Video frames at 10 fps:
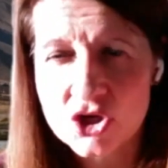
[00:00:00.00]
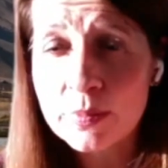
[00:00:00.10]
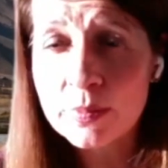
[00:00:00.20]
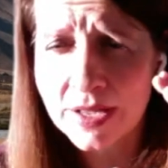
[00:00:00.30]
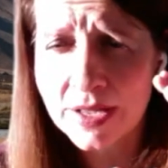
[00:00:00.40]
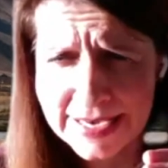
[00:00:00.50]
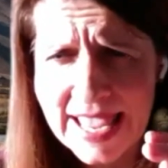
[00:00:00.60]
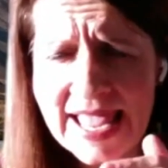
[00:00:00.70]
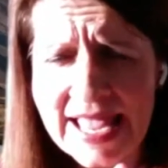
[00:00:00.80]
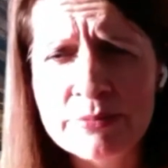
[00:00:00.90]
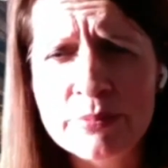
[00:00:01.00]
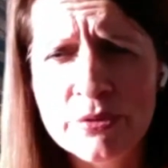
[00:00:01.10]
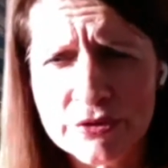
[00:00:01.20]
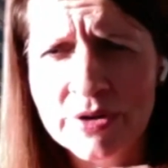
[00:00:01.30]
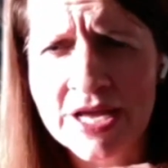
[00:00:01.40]
top line
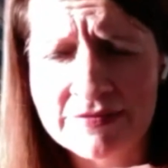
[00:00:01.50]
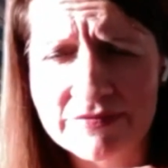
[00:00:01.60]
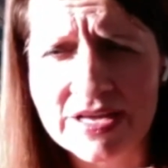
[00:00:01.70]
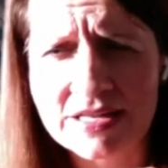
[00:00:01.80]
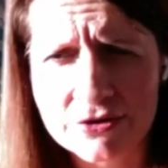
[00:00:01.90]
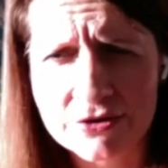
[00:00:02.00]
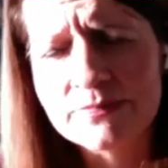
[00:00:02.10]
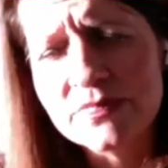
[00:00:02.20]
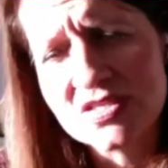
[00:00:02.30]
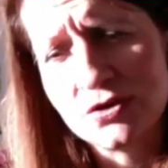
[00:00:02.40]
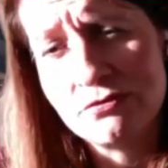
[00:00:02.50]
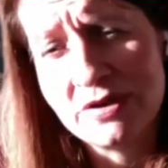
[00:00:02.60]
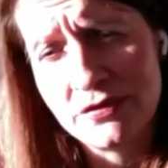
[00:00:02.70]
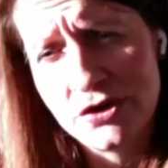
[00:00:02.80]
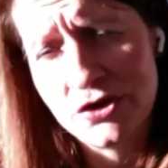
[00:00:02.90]
and bottom line value, so
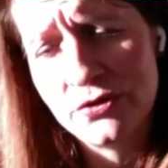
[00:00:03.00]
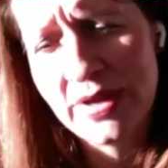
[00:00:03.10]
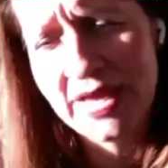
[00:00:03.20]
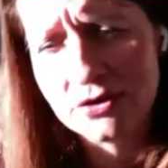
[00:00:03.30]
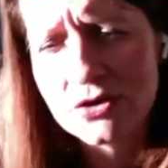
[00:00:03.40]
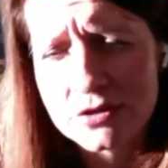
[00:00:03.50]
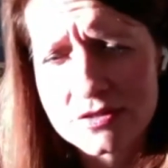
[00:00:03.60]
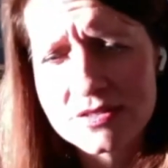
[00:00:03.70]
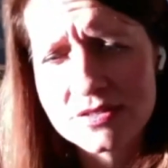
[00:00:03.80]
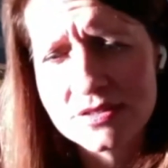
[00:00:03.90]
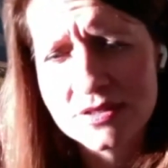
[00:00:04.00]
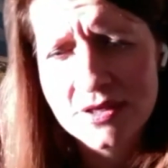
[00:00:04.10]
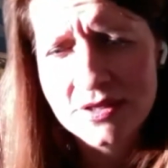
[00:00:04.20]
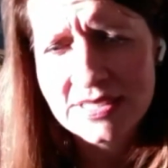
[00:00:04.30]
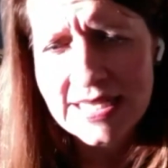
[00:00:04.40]
revenue and cost.